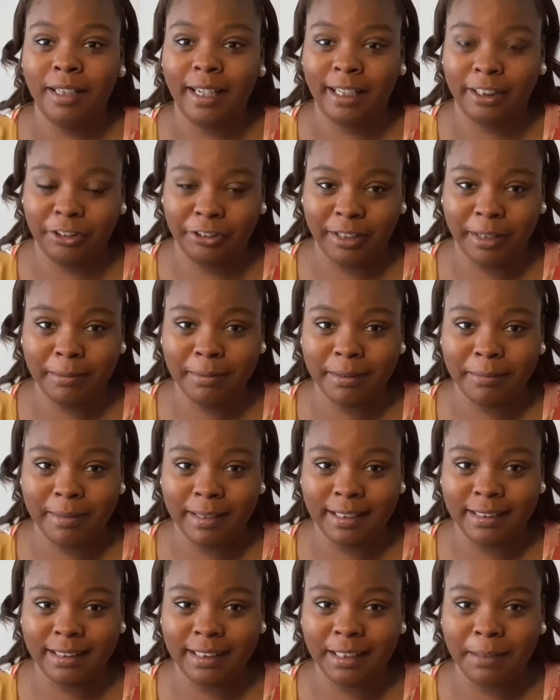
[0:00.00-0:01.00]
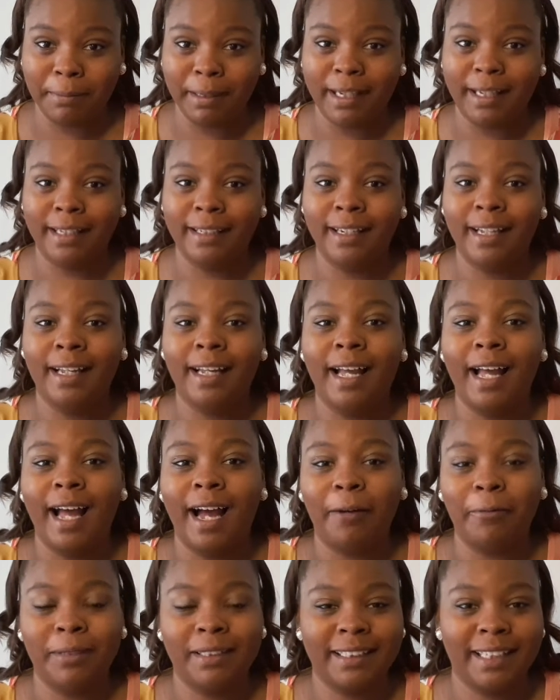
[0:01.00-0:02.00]
extremely busy, but
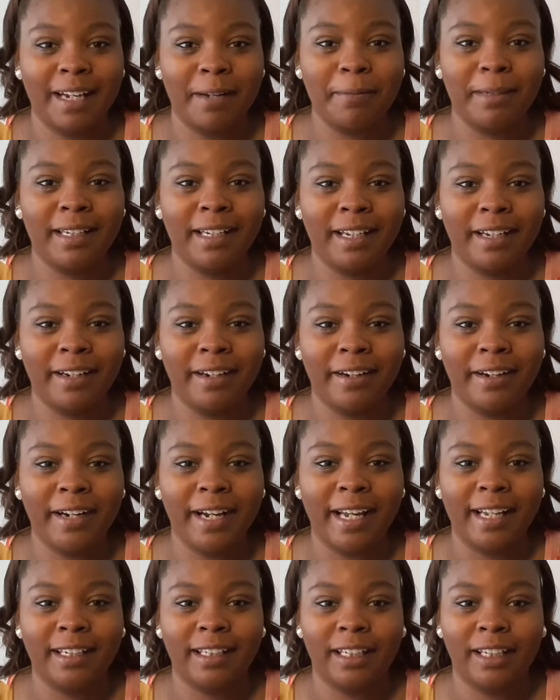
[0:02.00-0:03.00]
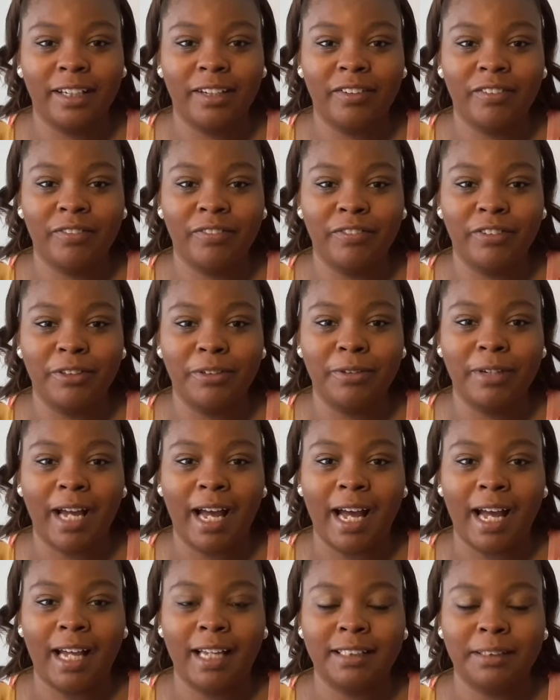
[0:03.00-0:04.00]
I want to come in here and give you
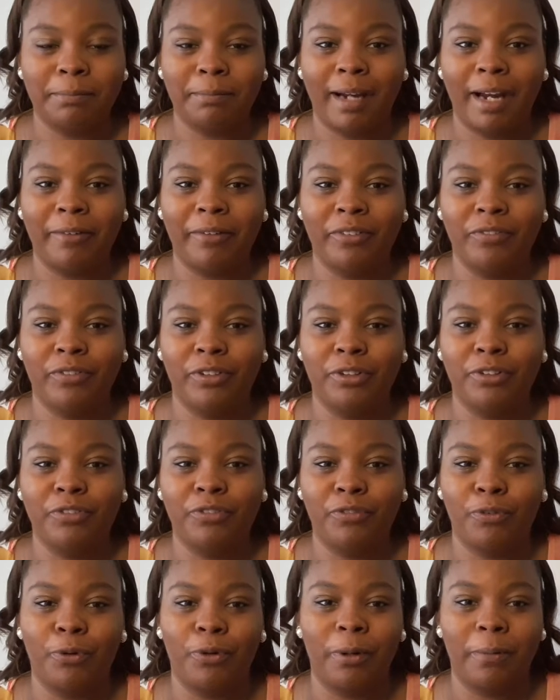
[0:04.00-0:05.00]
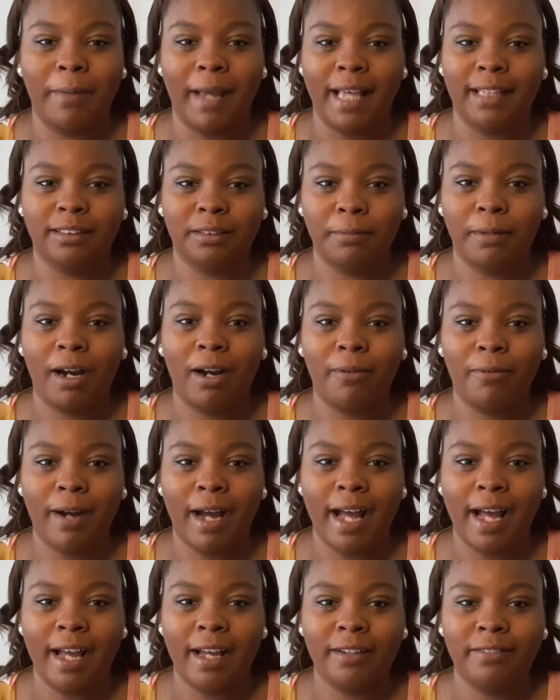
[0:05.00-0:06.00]
guys my review for Basketball
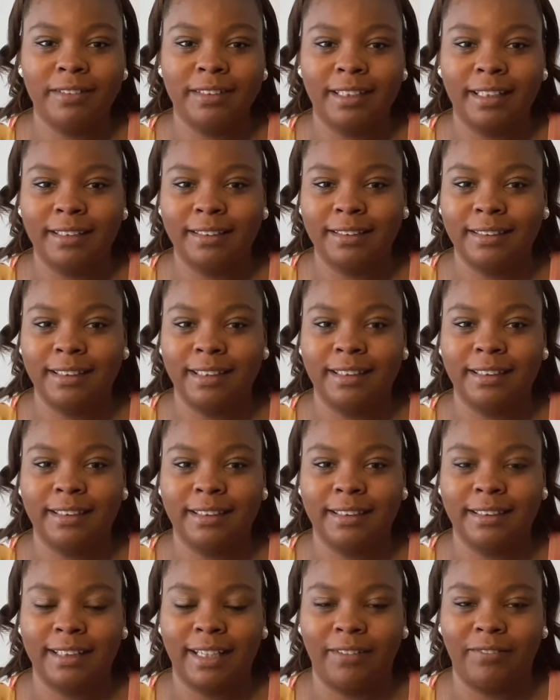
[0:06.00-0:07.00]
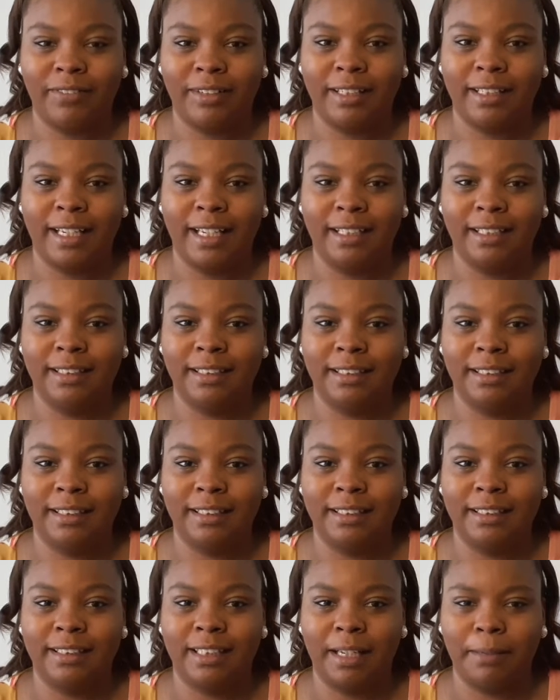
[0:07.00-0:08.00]
Wives season 7 and this
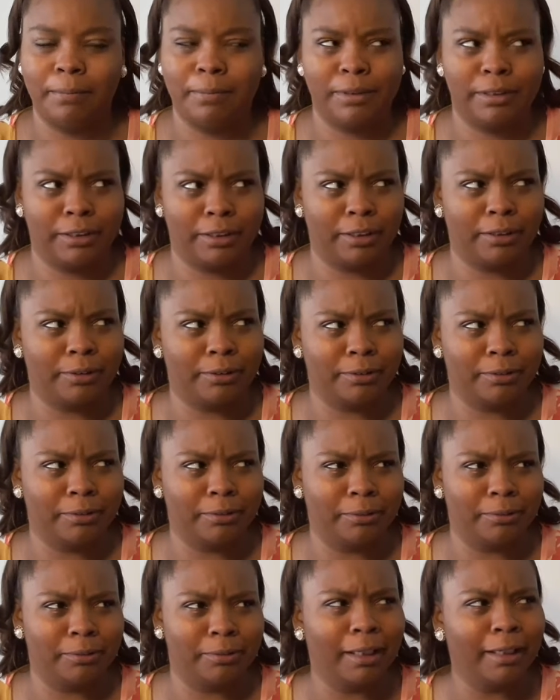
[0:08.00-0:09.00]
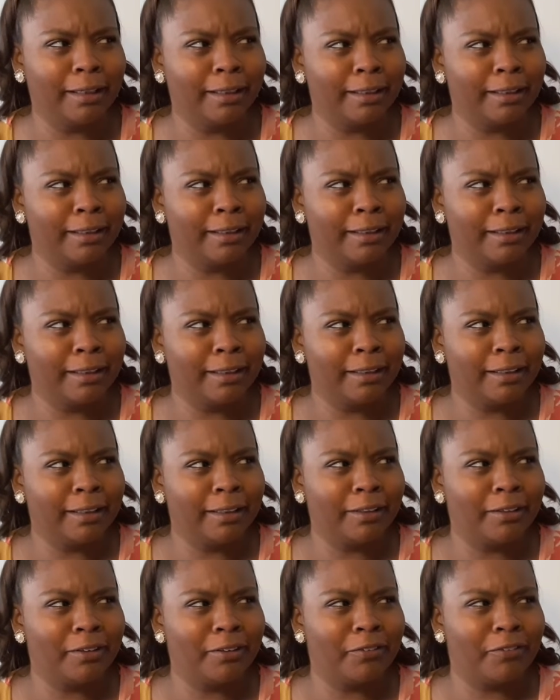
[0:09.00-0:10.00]
is episode
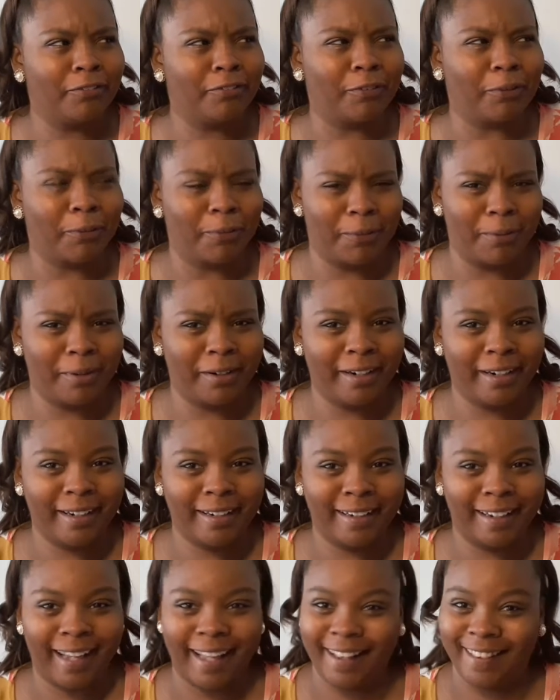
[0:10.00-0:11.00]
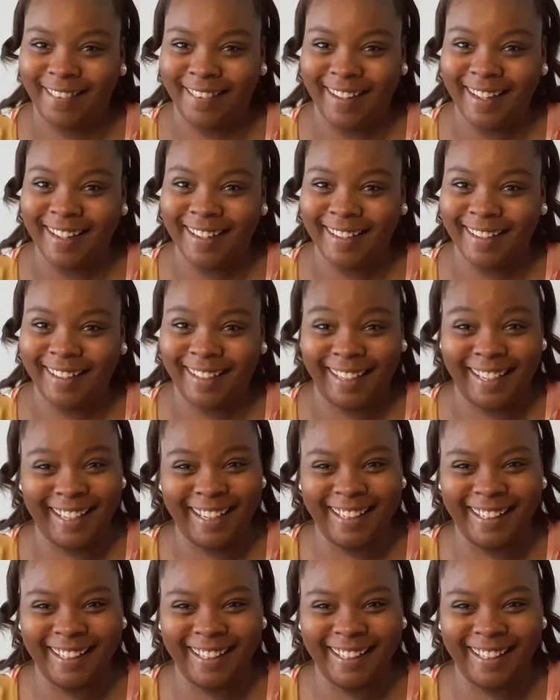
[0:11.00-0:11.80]
4, I think.